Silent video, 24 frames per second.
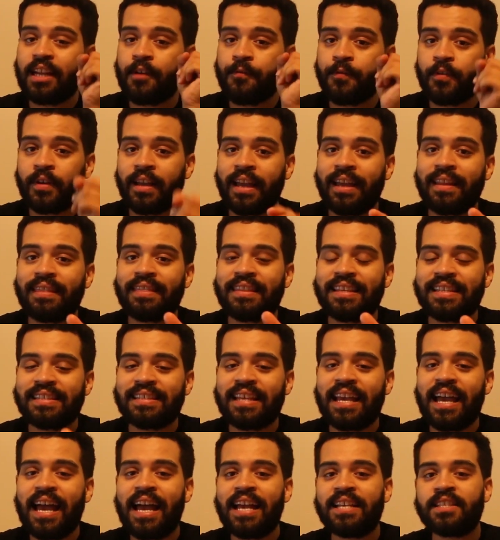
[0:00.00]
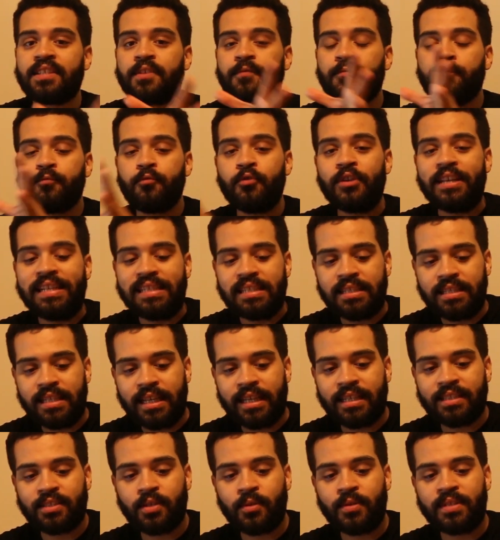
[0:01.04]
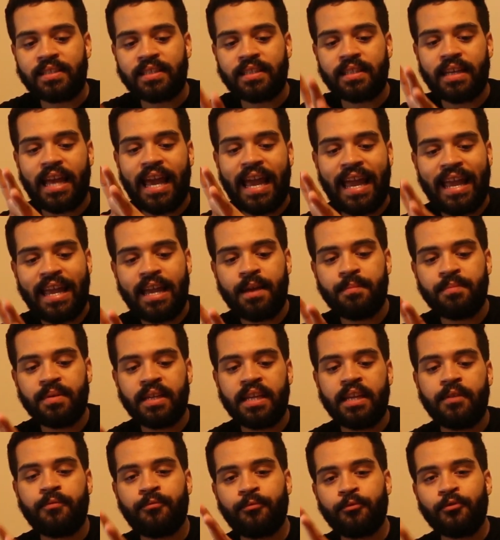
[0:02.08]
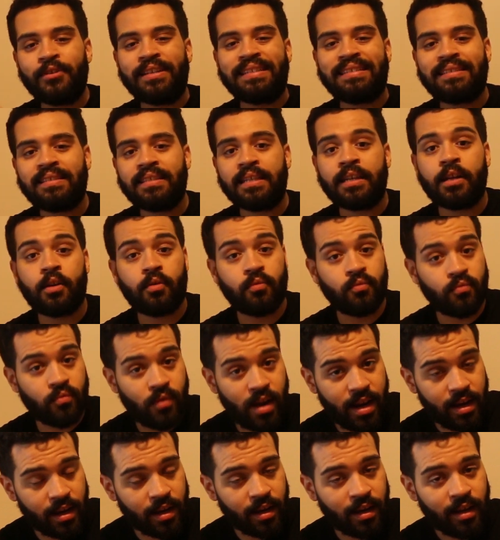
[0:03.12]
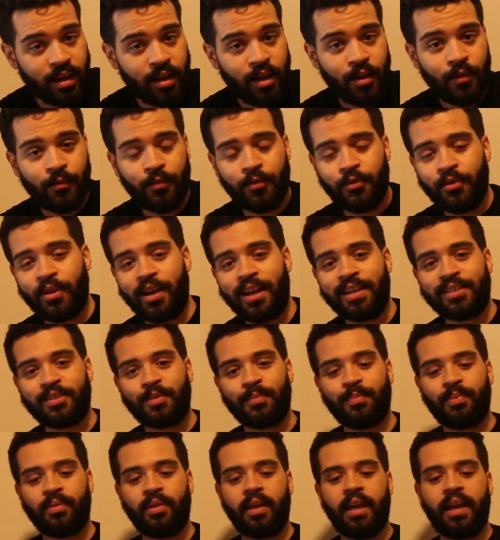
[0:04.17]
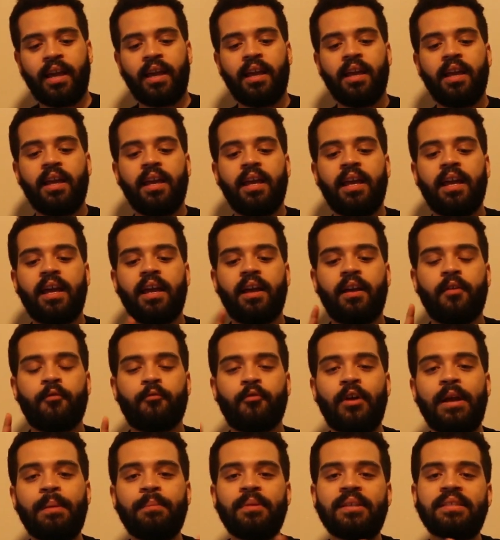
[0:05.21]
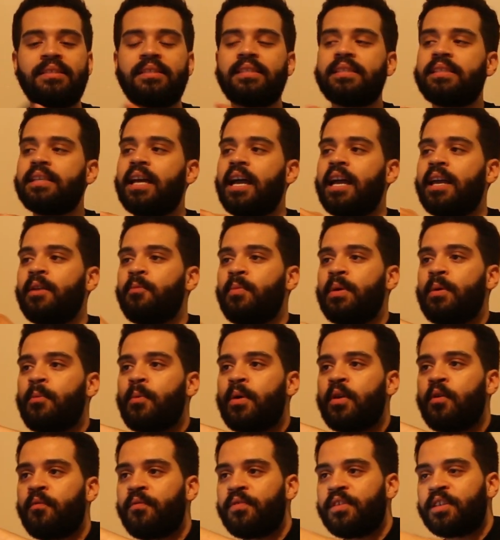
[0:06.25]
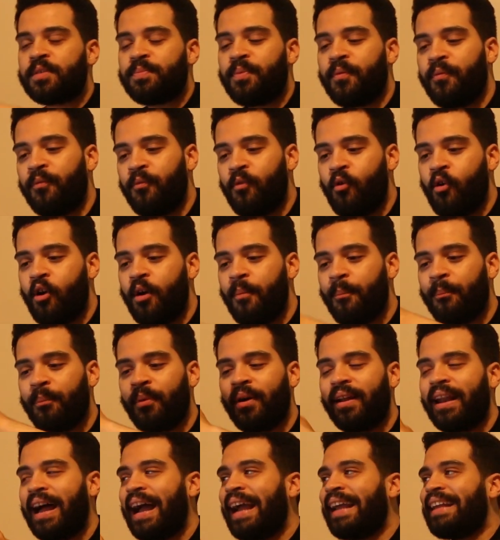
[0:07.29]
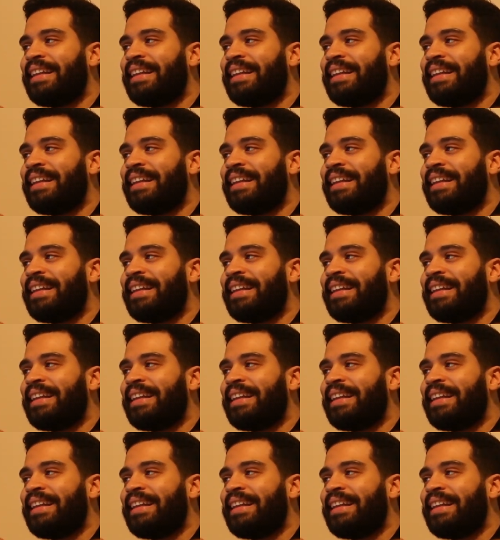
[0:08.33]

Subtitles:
not forget this has FreeSync, so it's AMD FreeSync ready for you guys to play. Frameless design, we went over this before, but I